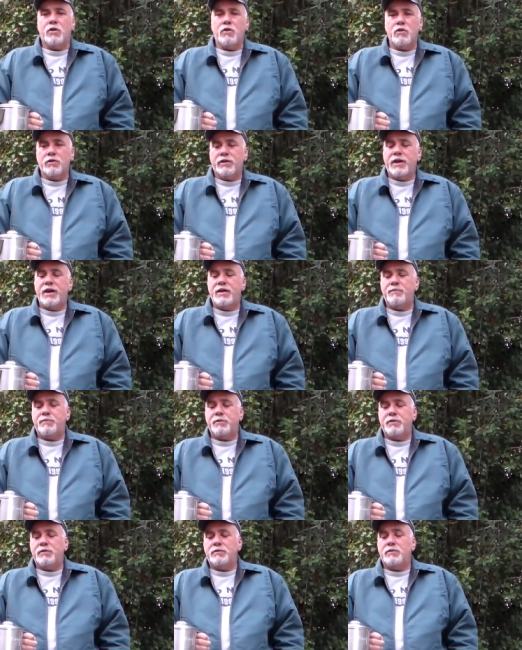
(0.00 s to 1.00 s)
car
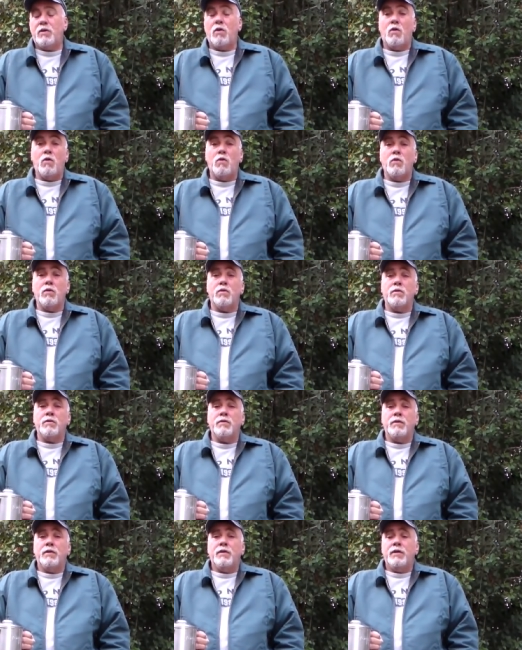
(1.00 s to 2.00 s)
camping or
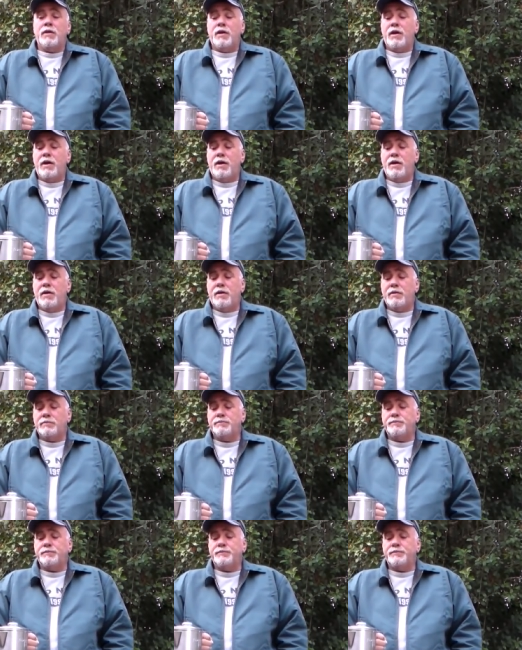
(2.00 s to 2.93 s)
uh,